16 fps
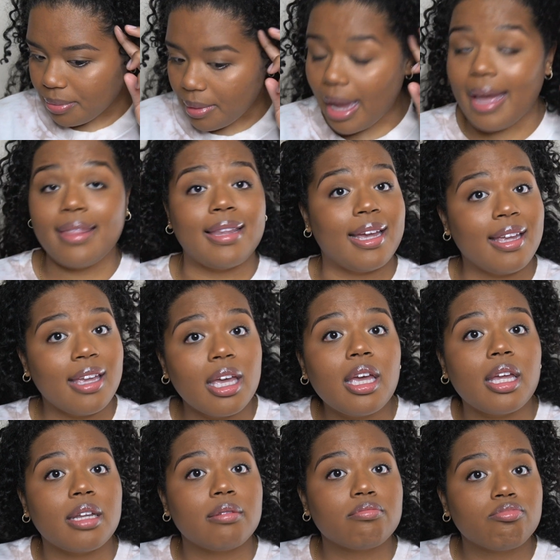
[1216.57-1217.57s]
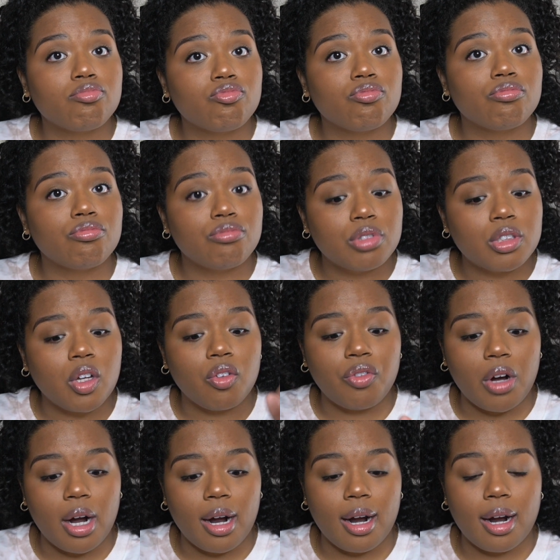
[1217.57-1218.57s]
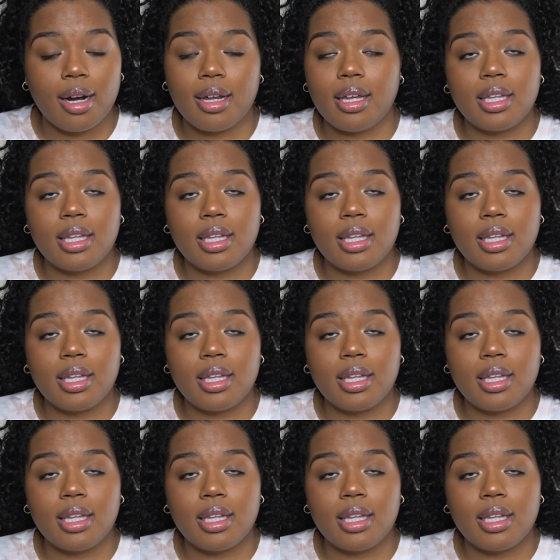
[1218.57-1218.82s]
I like it so far.